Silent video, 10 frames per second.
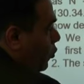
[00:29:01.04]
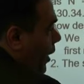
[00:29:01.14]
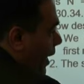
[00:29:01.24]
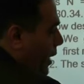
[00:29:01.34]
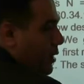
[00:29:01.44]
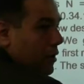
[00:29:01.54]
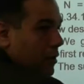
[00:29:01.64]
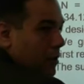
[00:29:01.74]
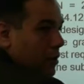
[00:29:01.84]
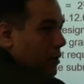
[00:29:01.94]
to
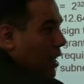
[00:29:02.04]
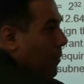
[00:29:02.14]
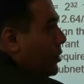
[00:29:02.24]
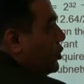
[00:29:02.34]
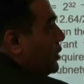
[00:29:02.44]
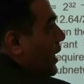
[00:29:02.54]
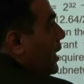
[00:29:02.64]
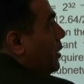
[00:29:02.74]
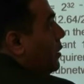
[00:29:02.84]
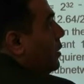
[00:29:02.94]
n. How much is
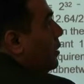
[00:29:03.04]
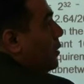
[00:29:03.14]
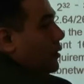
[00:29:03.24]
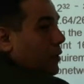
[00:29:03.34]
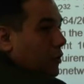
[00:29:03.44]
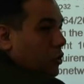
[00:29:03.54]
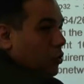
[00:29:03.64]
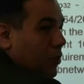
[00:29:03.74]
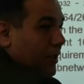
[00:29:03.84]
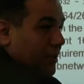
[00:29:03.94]
n?
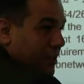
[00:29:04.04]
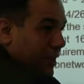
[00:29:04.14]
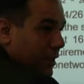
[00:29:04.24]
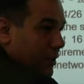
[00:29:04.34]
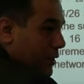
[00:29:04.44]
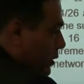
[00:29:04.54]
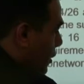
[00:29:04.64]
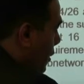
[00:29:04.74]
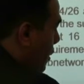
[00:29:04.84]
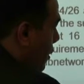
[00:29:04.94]
26
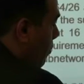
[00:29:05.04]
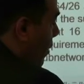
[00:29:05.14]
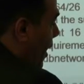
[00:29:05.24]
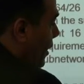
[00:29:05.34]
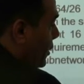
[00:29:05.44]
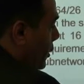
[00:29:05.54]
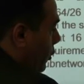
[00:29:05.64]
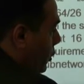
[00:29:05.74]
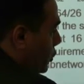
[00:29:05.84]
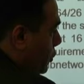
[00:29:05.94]
minus
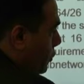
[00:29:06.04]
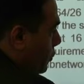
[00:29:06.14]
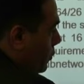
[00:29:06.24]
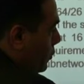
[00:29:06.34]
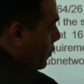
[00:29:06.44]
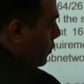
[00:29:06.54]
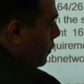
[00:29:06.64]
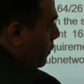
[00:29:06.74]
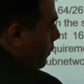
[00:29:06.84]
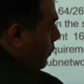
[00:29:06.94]
log 2
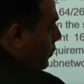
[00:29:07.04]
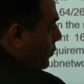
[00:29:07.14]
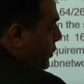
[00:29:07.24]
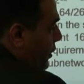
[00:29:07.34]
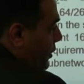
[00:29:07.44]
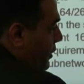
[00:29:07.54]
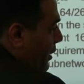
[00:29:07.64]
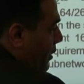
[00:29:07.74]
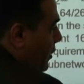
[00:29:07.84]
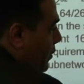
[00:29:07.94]
for
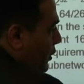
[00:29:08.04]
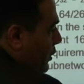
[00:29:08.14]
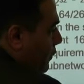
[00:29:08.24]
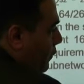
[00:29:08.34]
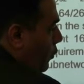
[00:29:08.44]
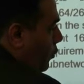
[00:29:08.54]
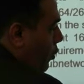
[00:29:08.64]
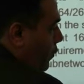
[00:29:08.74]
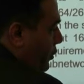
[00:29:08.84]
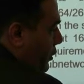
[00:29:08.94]
64
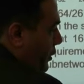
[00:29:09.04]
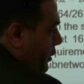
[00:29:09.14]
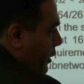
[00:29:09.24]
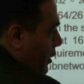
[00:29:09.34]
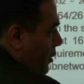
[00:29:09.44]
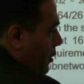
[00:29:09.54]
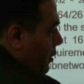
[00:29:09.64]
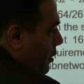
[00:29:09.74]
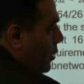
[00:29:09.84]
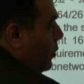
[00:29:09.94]
over 16,
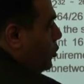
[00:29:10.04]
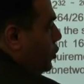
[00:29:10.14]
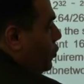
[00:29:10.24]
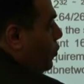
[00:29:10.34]
which is